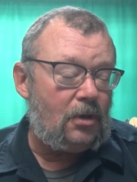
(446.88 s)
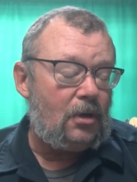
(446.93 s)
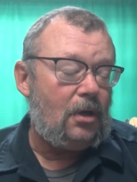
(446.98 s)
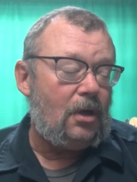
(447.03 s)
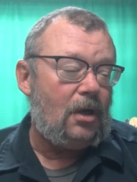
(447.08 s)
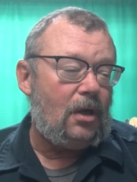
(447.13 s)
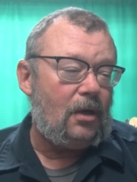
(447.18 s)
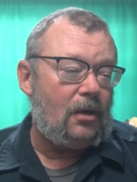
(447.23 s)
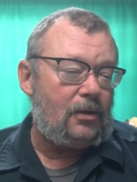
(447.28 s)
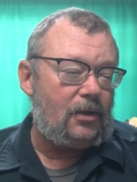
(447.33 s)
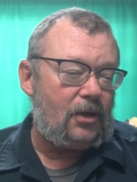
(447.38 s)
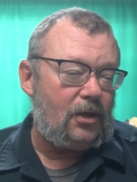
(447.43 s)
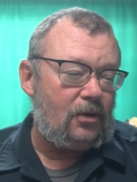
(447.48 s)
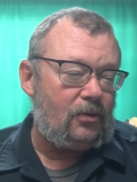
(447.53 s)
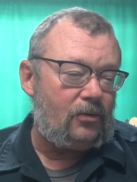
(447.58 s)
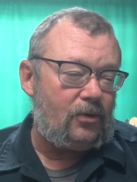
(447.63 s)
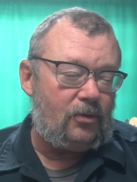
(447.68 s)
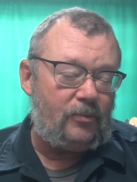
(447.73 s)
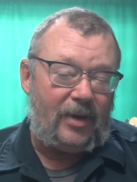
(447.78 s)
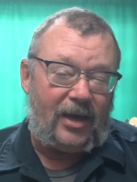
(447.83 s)

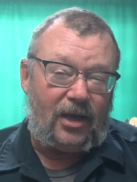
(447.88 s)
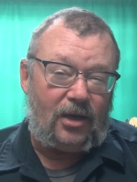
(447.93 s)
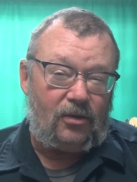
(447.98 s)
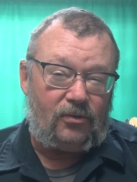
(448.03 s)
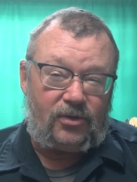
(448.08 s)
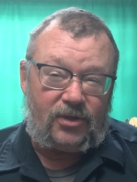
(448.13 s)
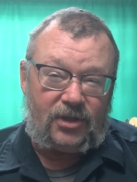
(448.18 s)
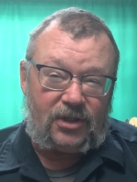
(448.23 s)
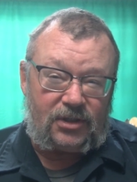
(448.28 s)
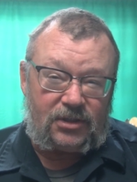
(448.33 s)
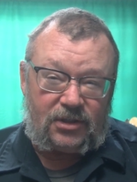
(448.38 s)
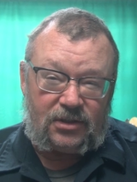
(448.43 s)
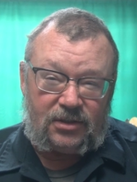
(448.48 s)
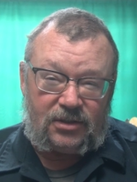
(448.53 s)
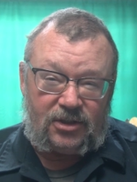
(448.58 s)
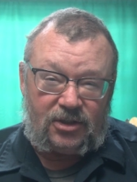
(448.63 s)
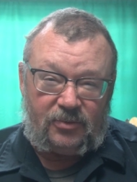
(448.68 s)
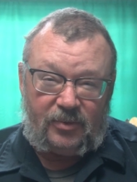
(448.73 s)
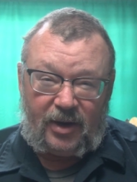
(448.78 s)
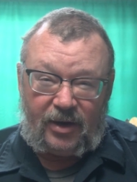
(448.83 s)
You may go the
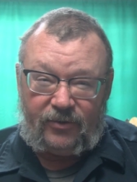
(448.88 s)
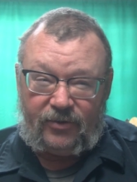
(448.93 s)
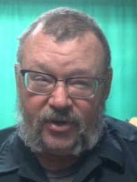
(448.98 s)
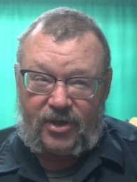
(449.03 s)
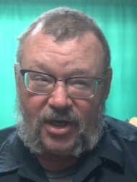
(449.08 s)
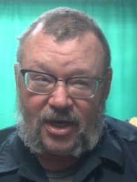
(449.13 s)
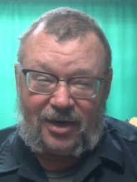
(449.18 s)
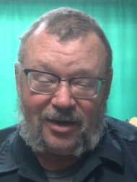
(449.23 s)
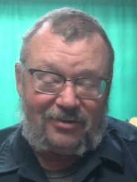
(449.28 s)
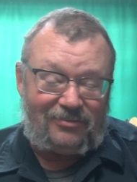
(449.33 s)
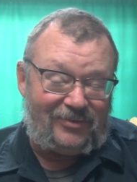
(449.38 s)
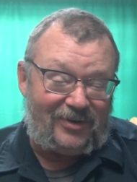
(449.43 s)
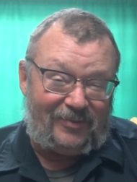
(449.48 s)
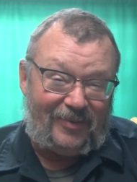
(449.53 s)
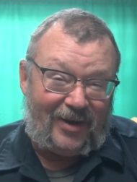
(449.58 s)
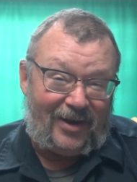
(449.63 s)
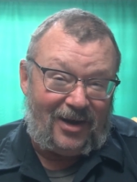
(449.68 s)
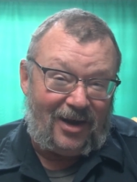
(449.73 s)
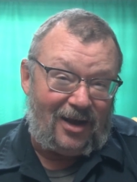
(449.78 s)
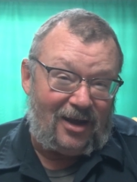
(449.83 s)
distance, you may retire, you
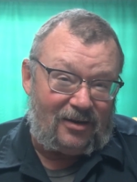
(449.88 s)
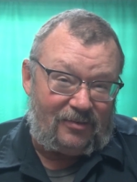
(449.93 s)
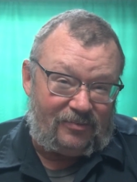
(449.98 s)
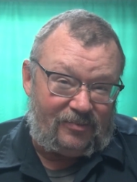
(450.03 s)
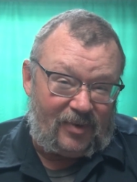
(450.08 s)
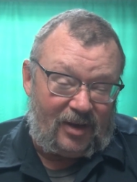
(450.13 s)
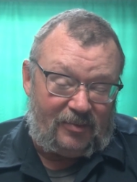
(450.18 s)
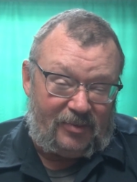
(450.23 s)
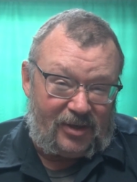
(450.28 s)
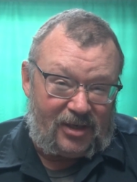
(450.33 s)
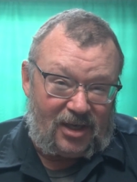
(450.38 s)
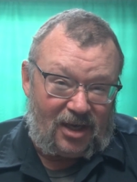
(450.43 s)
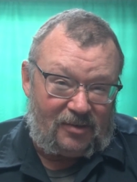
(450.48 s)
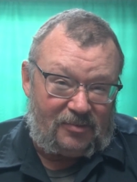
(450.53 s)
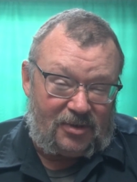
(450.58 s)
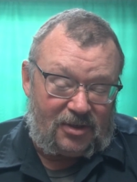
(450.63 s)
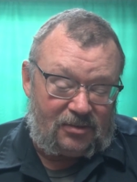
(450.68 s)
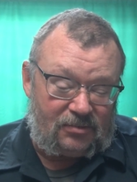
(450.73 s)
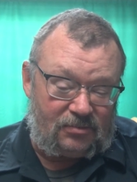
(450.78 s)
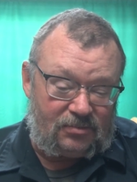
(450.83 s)
may not. Maybe time
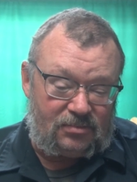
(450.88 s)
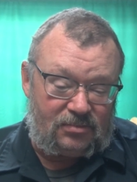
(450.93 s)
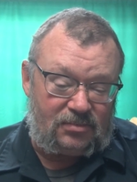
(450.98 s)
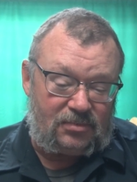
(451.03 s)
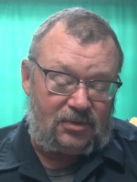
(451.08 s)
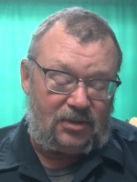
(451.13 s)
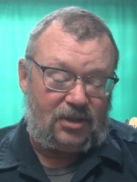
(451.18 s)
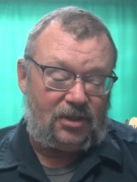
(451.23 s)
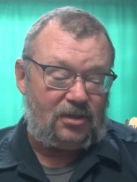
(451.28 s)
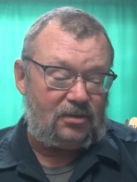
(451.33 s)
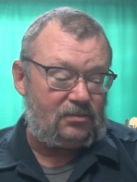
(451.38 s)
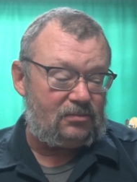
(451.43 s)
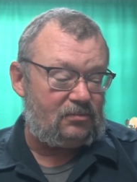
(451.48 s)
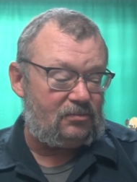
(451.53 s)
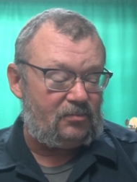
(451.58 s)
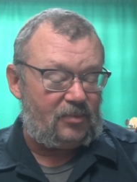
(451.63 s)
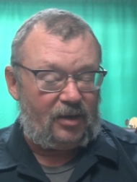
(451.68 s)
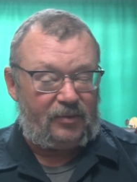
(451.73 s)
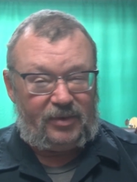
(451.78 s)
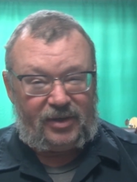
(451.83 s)
to
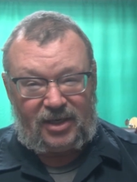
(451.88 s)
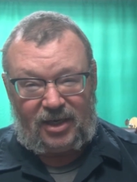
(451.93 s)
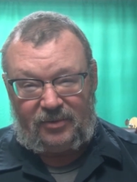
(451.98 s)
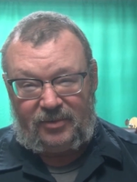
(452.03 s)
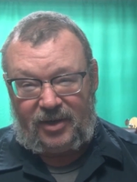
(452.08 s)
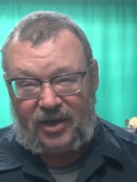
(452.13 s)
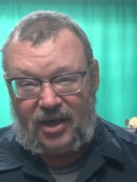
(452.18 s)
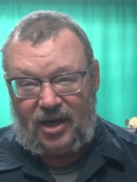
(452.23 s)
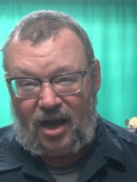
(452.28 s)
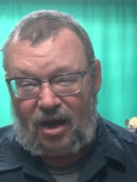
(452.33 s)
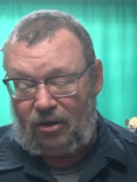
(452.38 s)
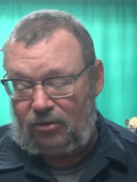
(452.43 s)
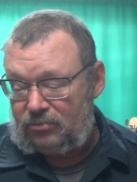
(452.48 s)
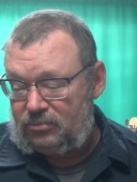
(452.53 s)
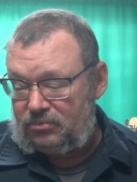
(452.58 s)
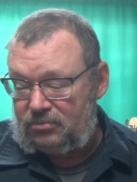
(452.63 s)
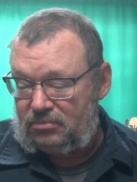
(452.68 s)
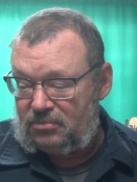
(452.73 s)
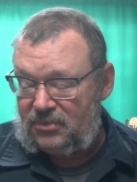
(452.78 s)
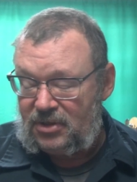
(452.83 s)
get out,
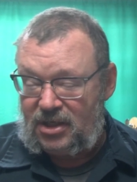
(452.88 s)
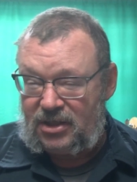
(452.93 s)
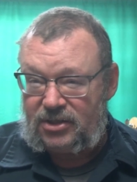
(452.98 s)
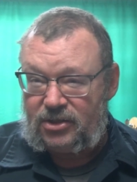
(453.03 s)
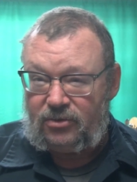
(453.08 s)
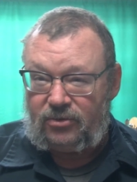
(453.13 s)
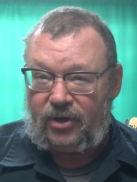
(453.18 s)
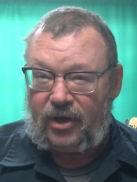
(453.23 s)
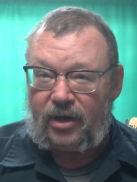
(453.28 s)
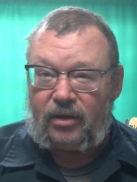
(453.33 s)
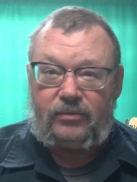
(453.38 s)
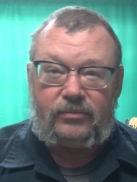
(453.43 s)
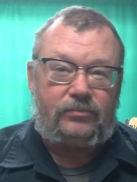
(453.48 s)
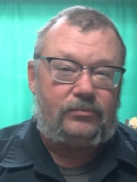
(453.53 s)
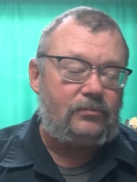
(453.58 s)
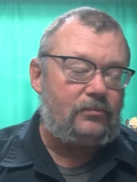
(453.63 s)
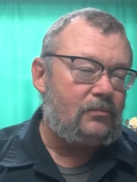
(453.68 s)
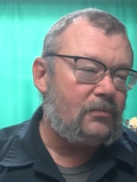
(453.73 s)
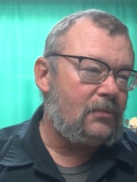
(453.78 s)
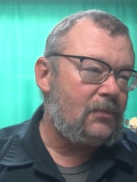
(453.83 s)
and that's okay.
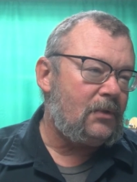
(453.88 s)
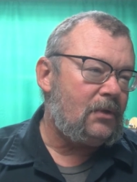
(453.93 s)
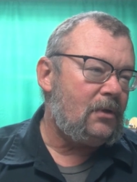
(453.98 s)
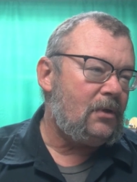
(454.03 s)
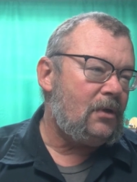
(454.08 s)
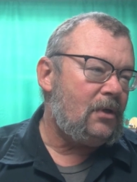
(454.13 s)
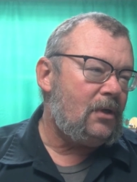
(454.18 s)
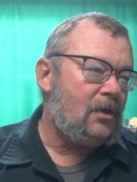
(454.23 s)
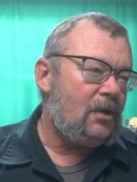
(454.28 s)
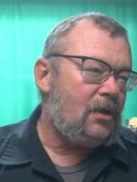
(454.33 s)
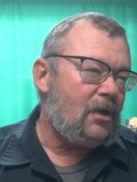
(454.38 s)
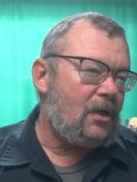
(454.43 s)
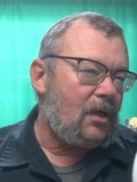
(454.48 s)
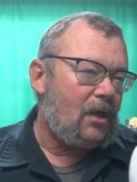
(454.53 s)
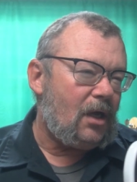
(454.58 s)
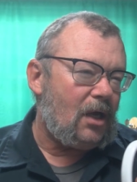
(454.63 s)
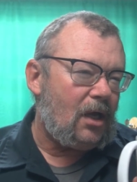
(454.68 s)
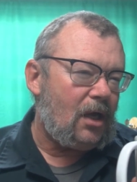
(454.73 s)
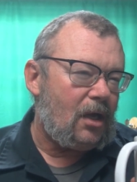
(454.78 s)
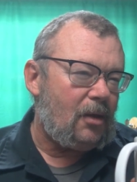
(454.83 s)

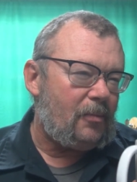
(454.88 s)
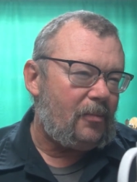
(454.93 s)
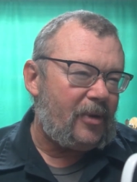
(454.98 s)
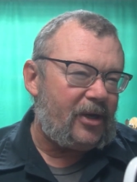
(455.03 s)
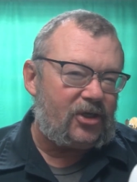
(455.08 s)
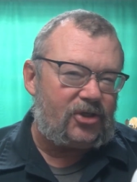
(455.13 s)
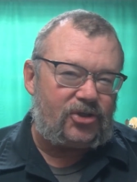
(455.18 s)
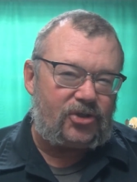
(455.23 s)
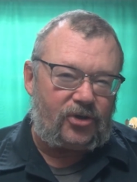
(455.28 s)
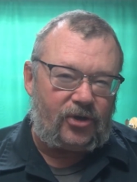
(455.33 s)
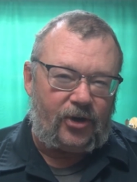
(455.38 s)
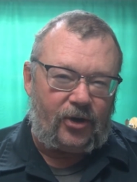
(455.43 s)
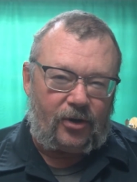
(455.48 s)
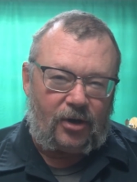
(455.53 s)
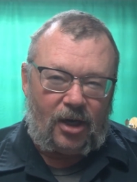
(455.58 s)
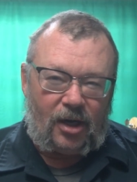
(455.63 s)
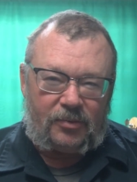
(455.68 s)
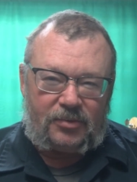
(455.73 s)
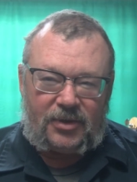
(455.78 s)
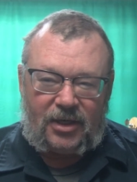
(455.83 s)
Make sure
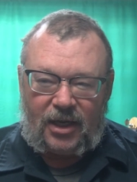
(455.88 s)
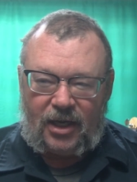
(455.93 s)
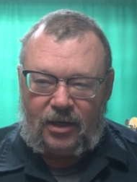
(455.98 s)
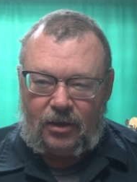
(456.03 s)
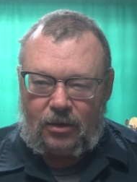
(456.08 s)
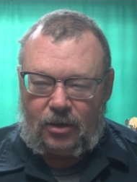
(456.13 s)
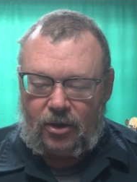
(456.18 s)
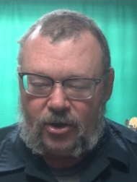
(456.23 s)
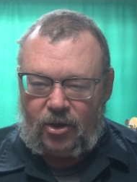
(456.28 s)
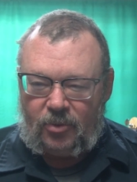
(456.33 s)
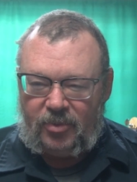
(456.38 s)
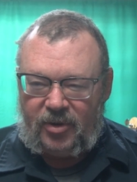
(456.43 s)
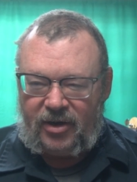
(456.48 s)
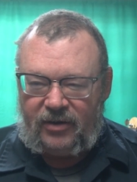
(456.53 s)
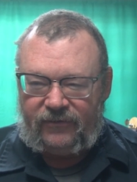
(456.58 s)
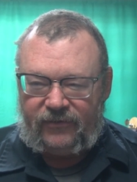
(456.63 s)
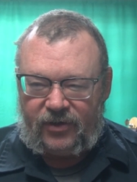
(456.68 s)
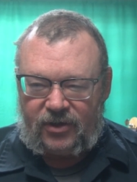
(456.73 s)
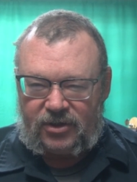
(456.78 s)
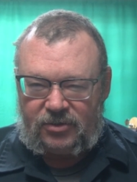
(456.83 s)
you're up to date on your
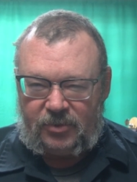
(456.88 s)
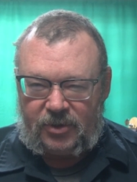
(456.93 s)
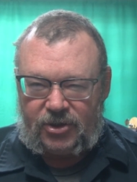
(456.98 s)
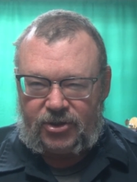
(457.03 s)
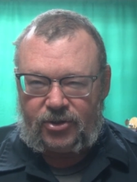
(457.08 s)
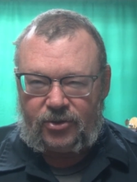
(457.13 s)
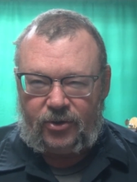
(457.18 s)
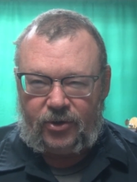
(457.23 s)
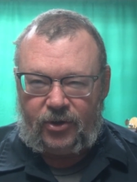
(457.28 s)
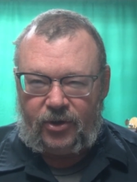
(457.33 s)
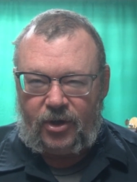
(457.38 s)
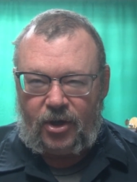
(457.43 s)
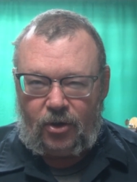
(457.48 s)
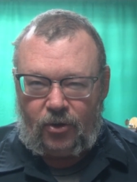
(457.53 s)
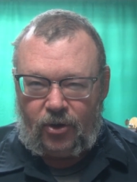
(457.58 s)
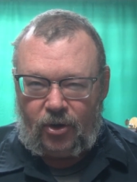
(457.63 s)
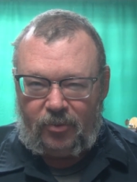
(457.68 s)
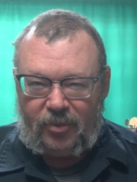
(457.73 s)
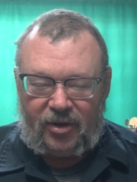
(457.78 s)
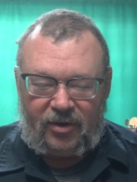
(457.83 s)
benefits. Make sure you know
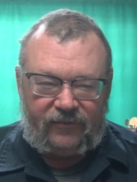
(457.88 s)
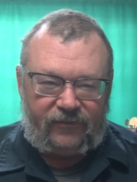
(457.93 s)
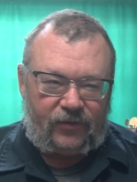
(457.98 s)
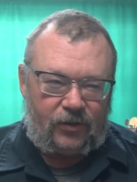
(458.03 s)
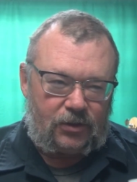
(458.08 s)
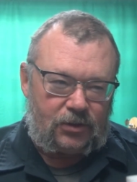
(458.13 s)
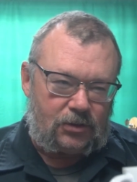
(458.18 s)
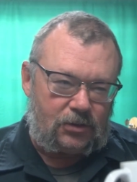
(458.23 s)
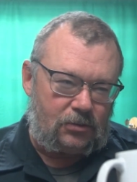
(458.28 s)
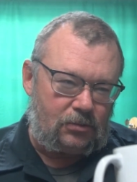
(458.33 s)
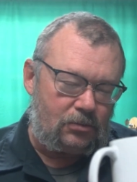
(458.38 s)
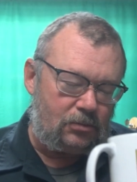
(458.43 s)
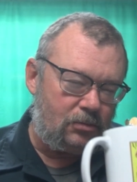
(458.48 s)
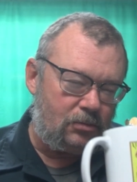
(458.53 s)
your benefits,